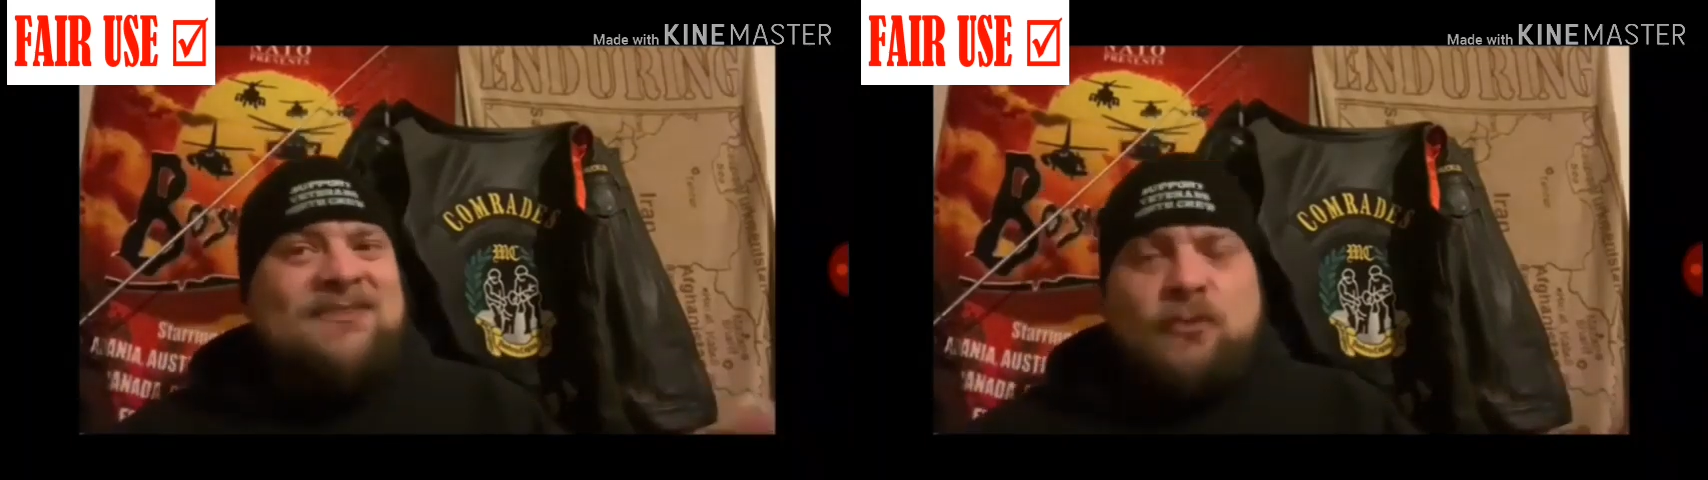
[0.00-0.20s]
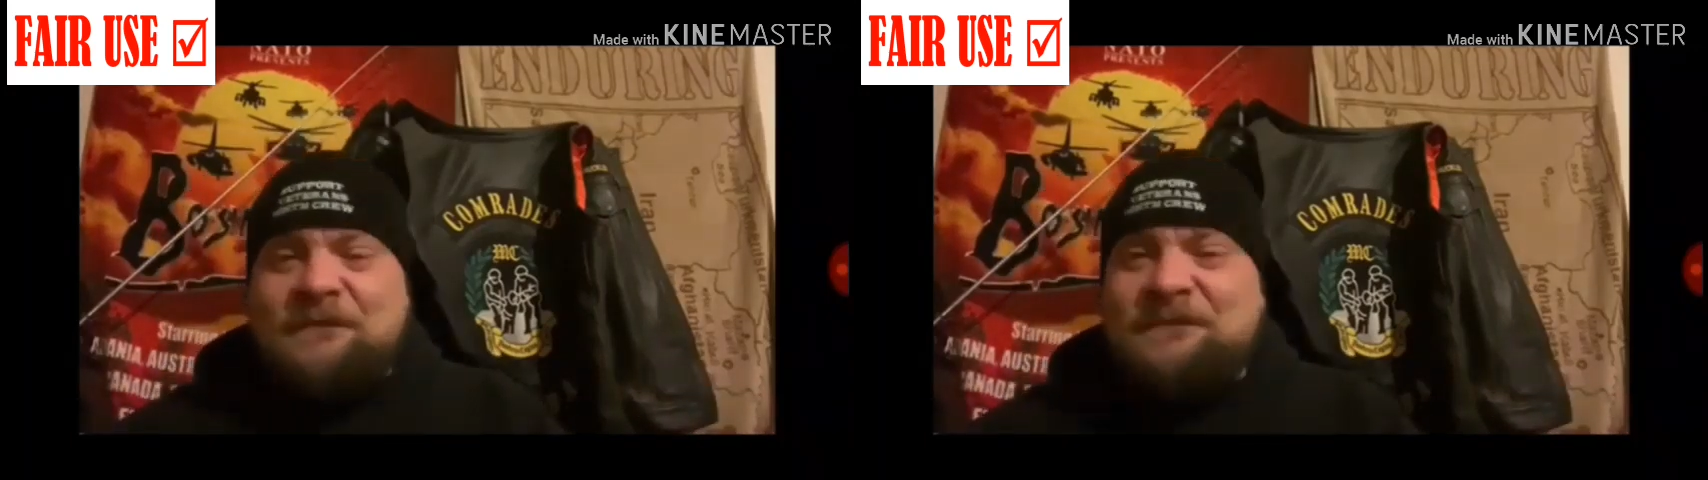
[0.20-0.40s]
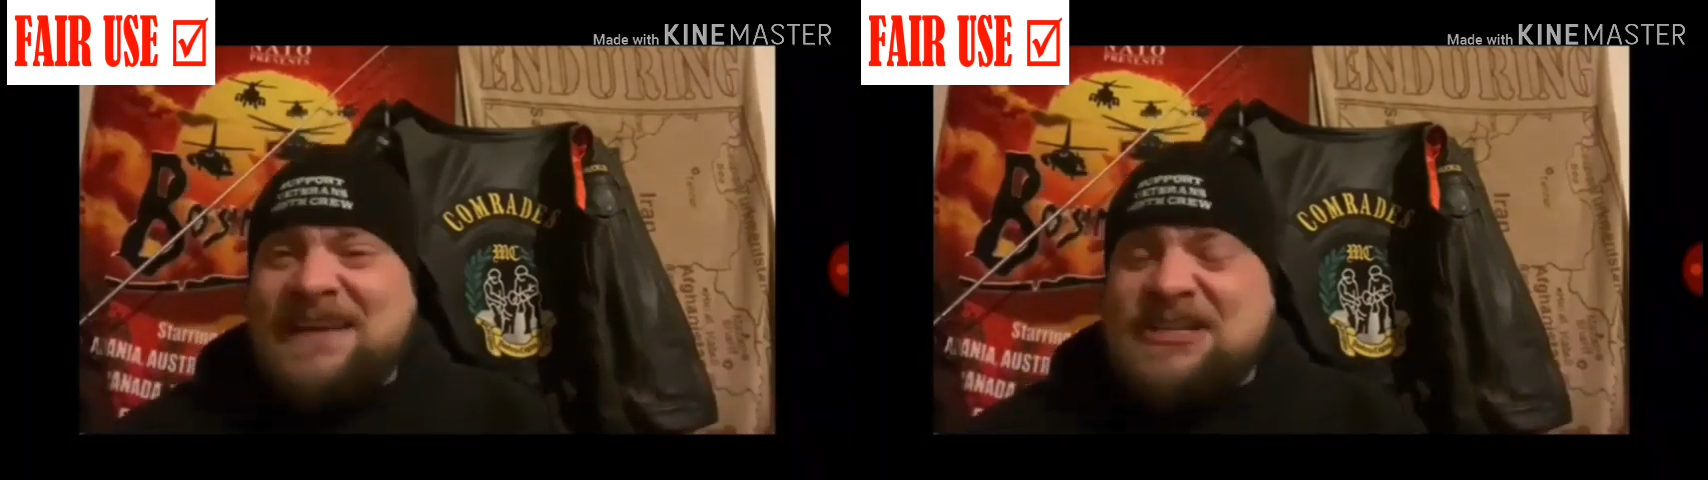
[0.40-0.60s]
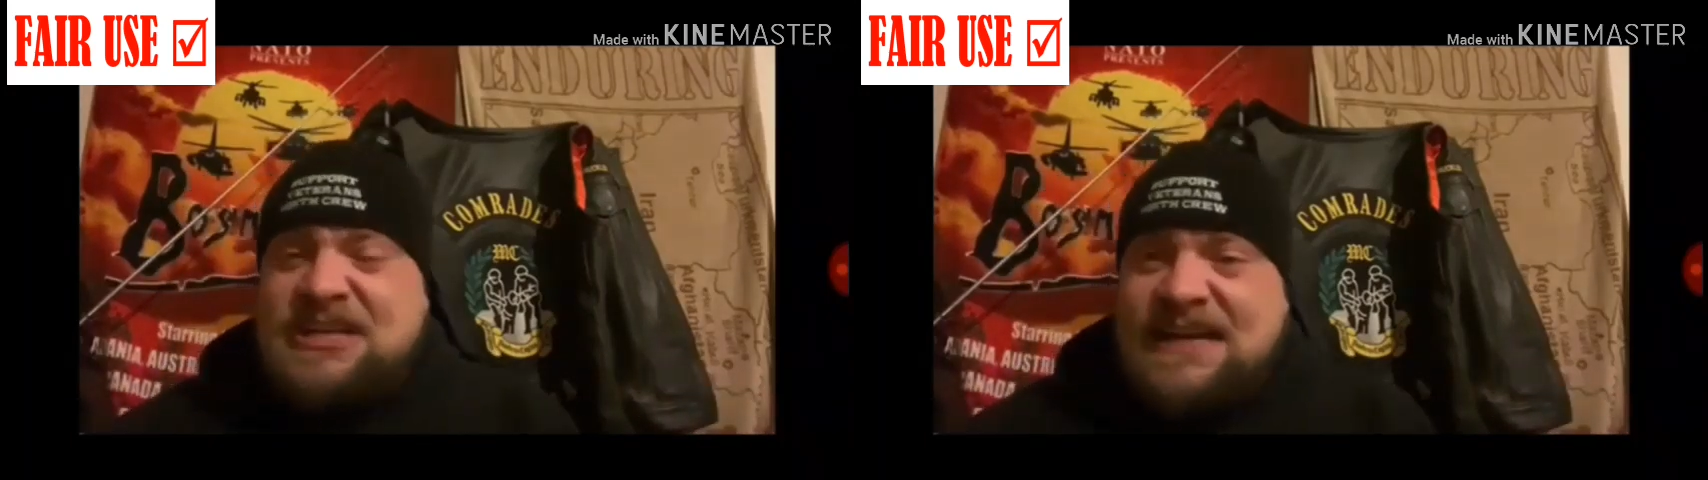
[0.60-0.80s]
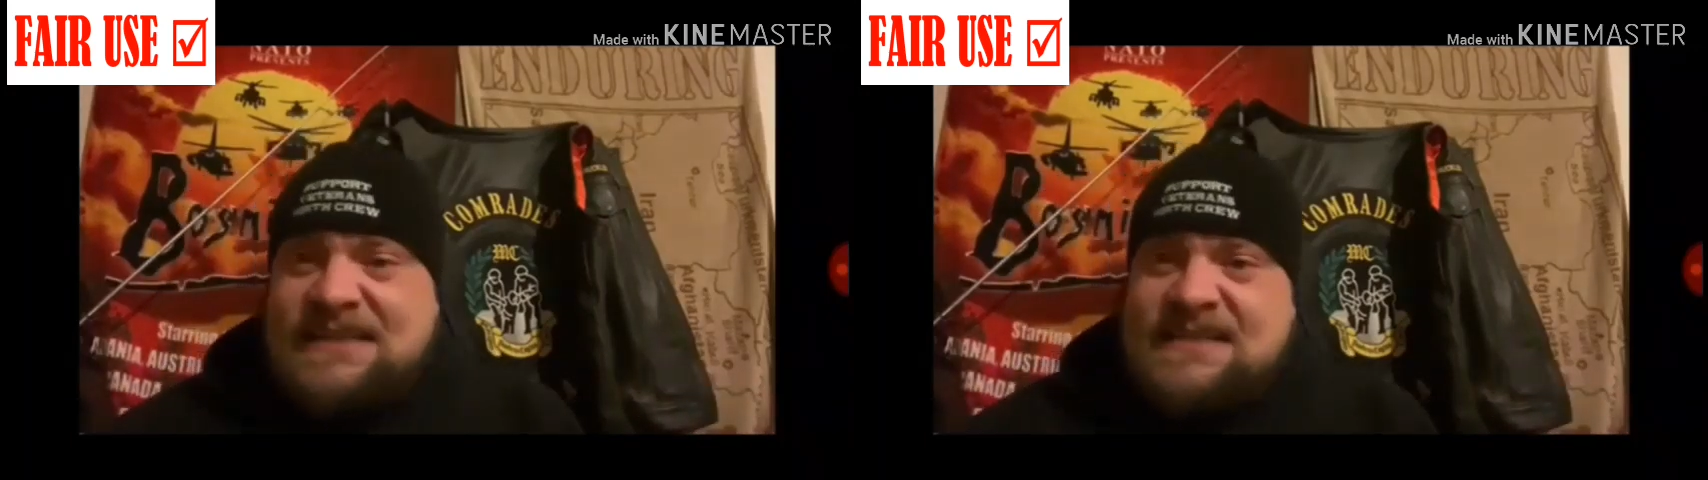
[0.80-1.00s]
I sort of
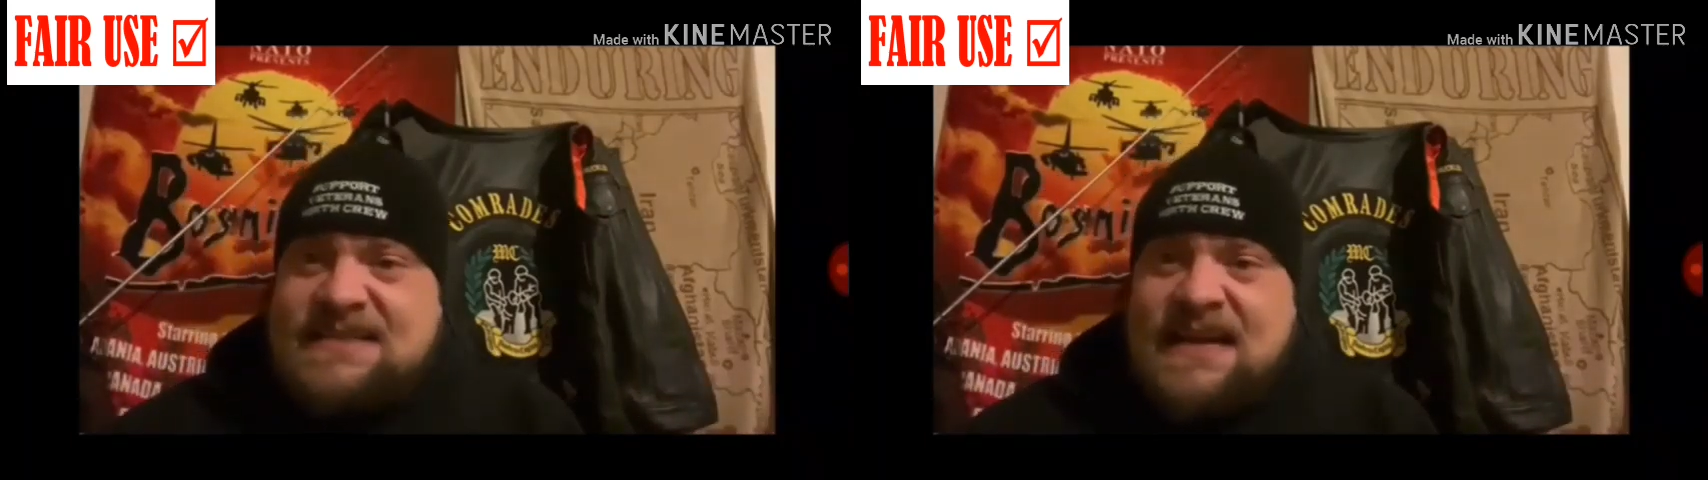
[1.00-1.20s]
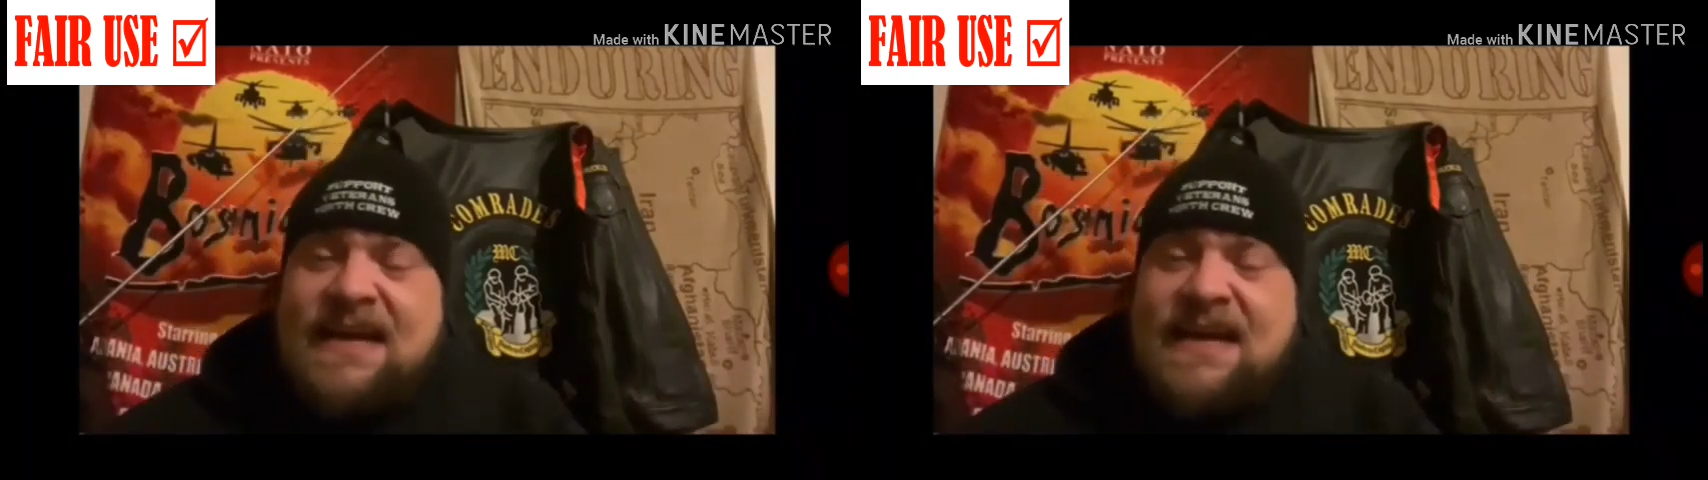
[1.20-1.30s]
V-checked this